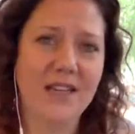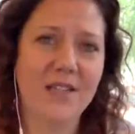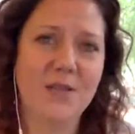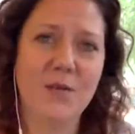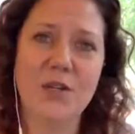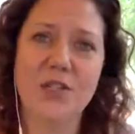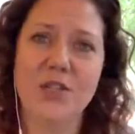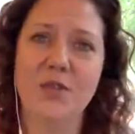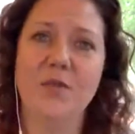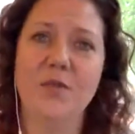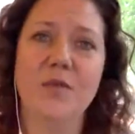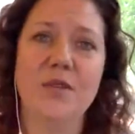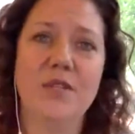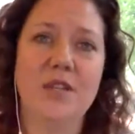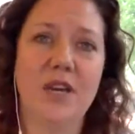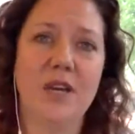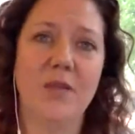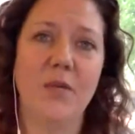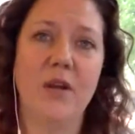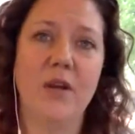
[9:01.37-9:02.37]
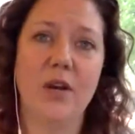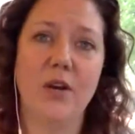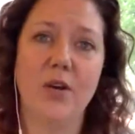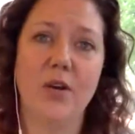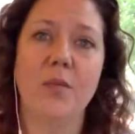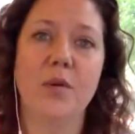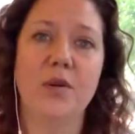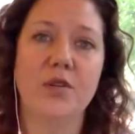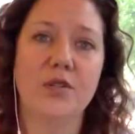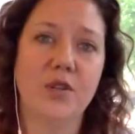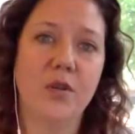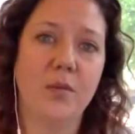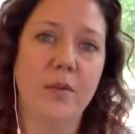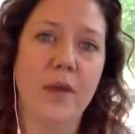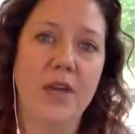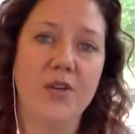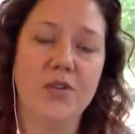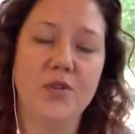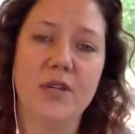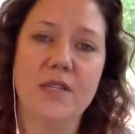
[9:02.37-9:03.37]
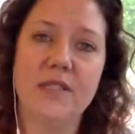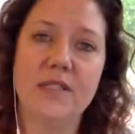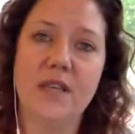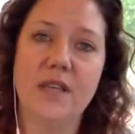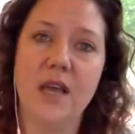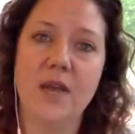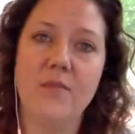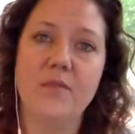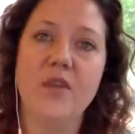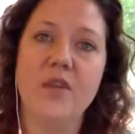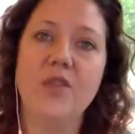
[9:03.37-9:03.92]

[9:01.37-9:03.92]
especially when we talk about interpersonal boundaries. They're